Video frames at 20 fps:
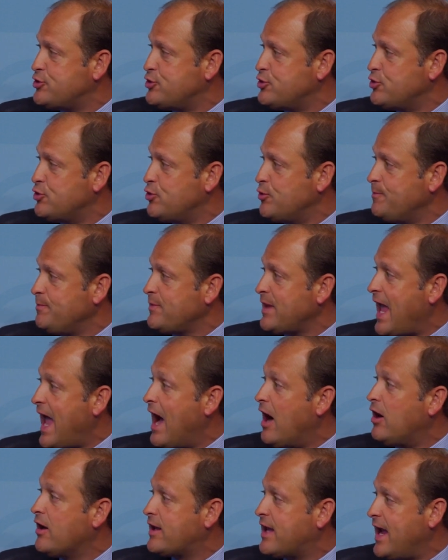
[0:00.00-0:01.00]
to
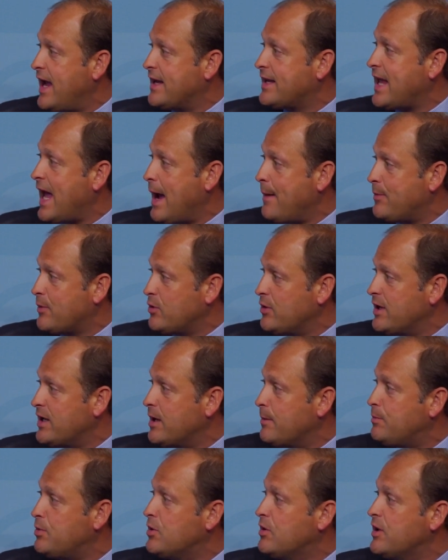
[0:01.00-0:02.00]
allocate capital
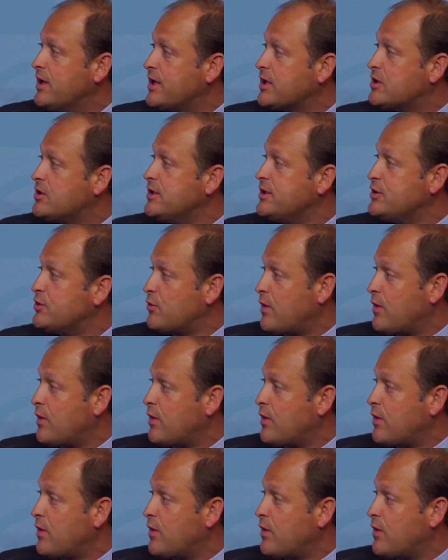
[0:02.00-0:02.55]
in a politically